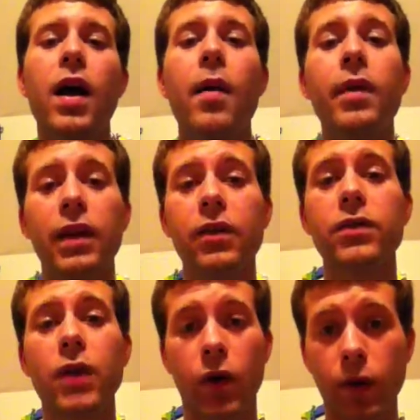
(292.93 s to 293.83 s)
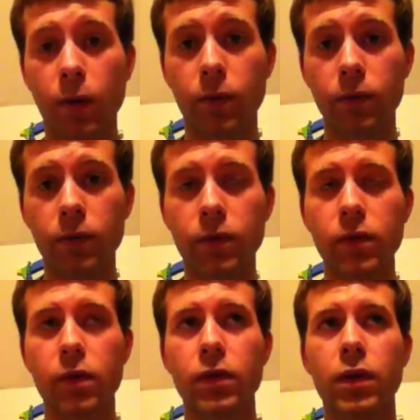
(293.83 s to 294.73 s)
How many years are you?
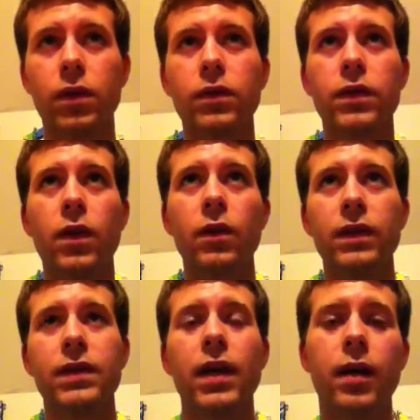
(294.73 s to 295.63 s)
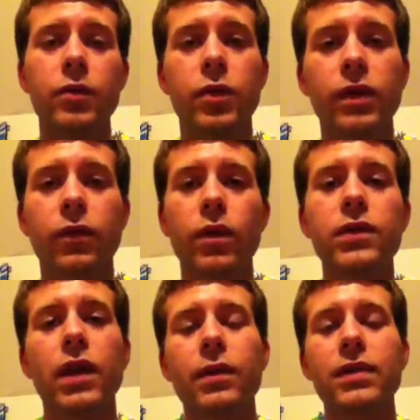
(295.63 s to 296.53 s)
So let's say I'm 24,
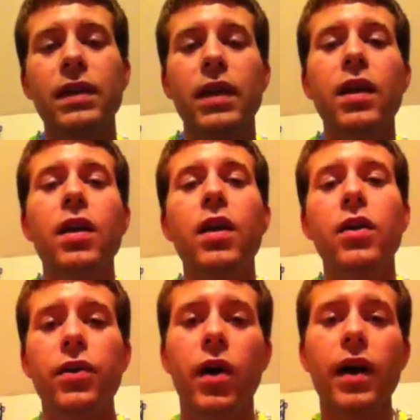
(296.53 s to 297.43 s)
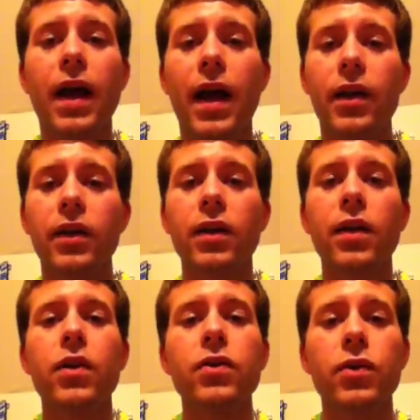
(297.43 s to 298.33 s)
so I would say jag är
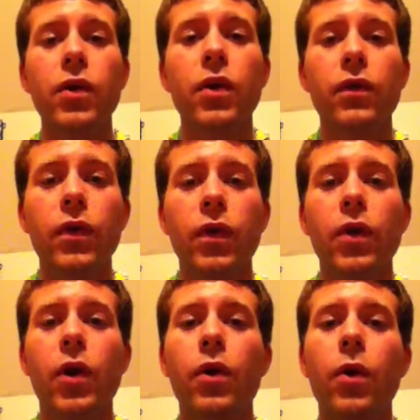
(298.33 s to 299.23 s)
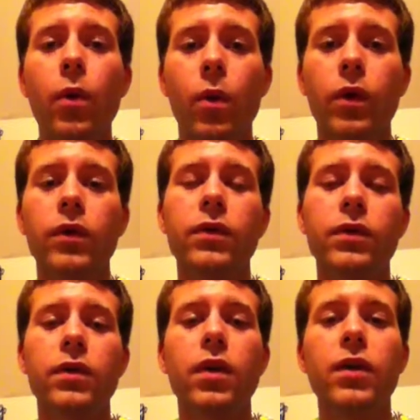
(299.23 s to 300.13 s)
24 år.
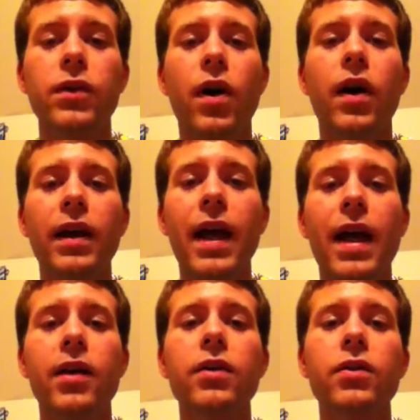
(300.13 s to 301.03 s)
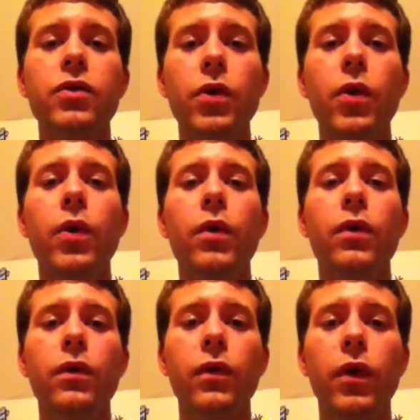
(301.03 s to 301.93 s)
Jag är
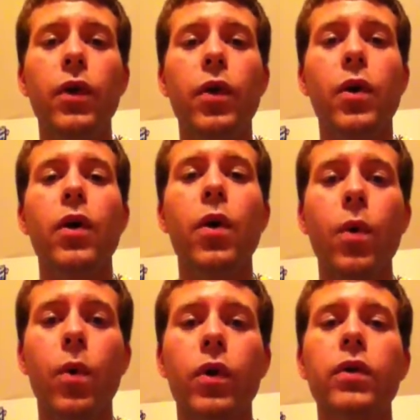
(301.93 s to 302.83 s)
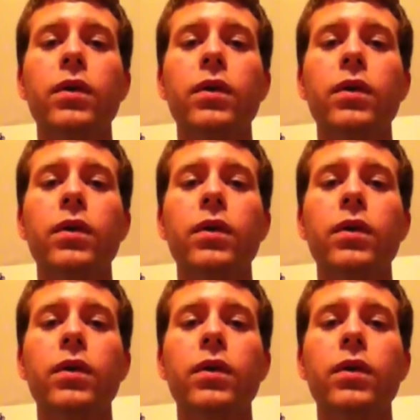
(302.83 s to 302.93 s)
24 år.